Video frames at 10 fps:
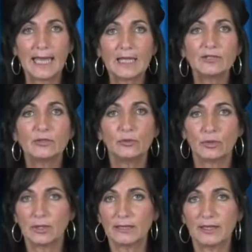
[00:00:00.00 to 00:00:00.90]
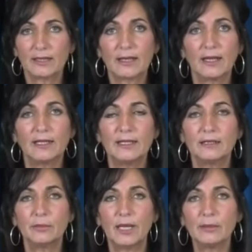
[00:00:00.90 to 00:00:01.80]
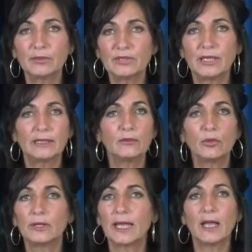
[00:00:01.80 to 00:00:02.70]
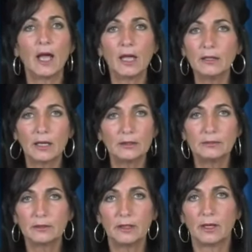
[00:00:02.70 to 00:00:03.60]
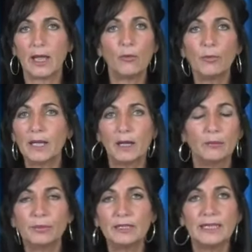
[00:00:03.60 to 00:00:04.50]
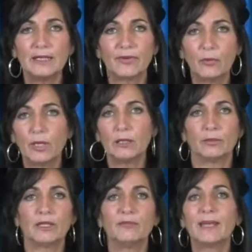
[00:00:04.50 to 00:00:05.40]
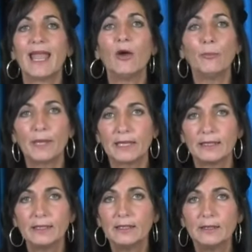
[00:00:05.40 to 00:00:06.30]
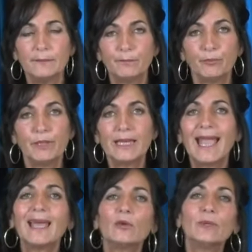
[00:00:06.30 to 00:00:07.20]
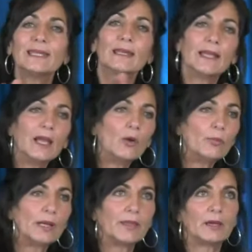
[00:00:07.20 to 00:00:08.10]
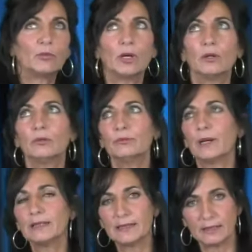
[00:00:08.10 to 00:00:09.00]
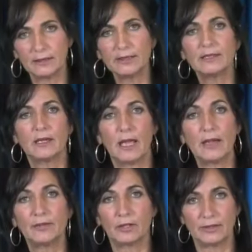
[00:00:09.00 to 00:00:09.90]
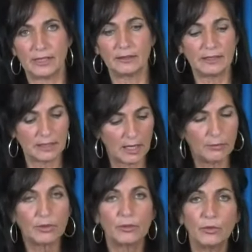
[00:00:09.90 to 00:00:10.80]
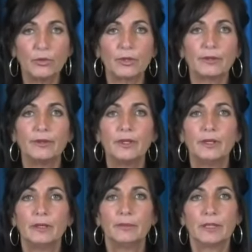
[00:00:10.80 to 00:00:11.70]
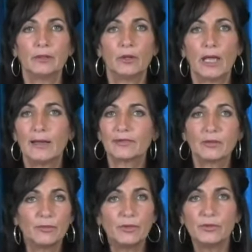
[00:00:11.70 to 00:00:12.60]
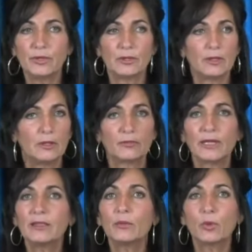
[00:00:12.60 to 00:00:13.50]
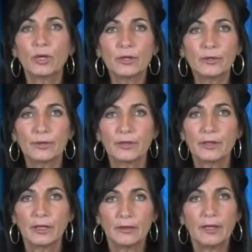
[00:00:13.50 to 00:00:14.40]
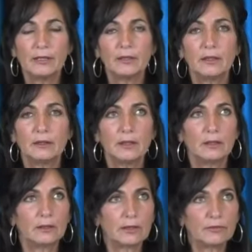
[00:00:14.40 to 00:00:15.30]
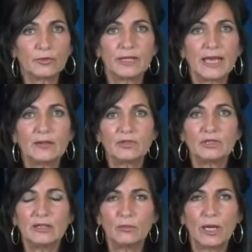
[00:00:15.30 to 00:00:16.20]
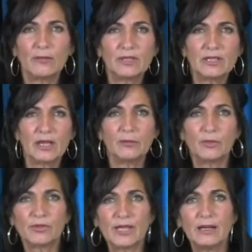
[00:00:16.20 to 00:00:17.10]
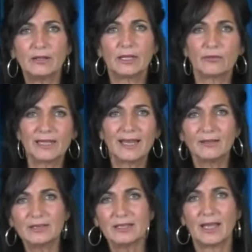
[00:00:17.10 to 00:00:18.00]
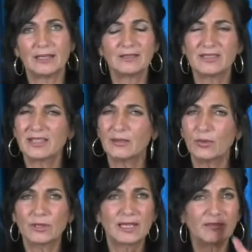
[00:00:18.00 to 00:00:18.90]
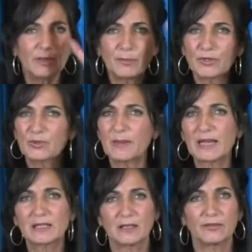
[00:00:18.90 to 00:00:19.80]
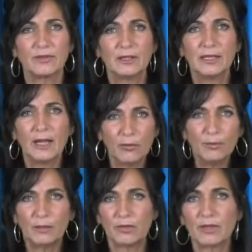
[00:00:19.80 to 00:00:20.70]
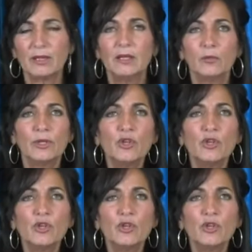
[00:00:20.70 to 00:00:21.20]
And ask the Lord, like that guy in the Bible said, Lord, I help my unbelief. I want to believe, but help me. But how do we get help by that? Well, by daily time, having our daily time with the Lord, but have communion, read the Word, and then renounce every time you're doubting, renounce that and just say, Lord, give me perspective. Help me with it.